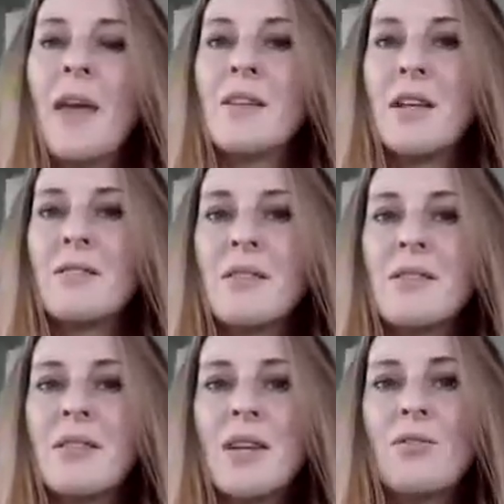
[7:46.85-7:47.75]
sends a
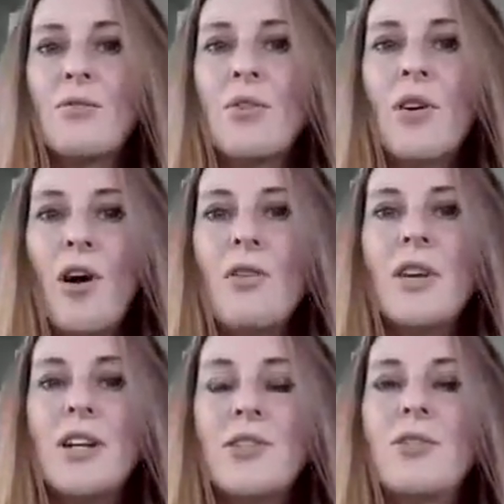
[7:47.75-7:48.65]
signal not
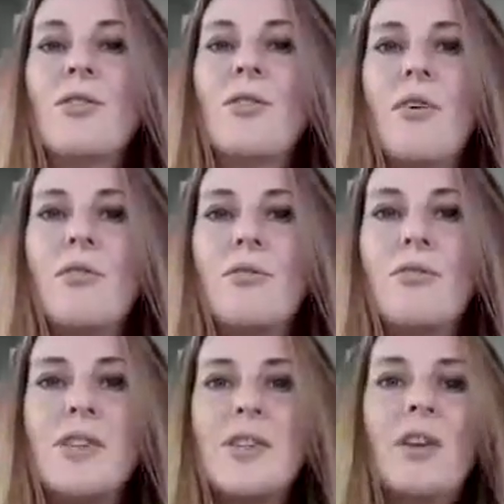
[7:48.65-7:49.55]
only to your own
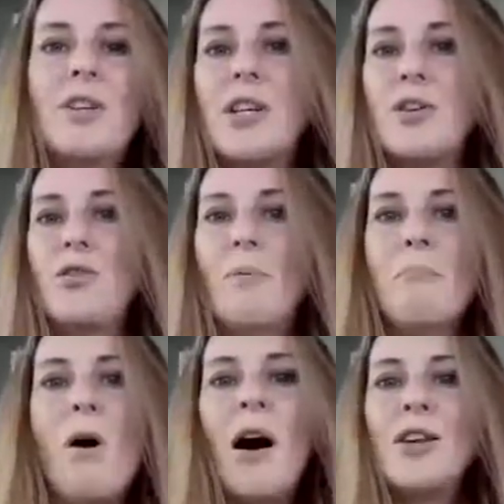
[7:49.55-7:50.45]
physiology, your
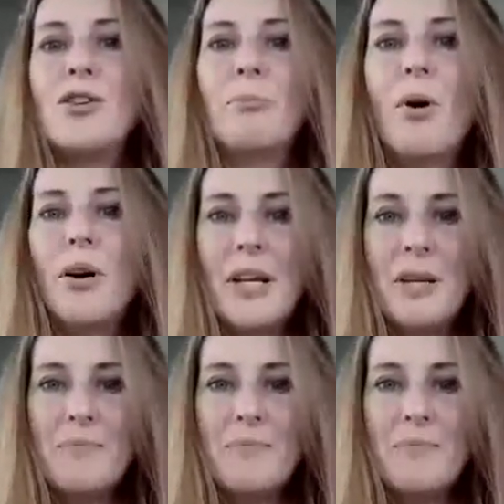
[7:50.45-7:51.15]
mind, your body,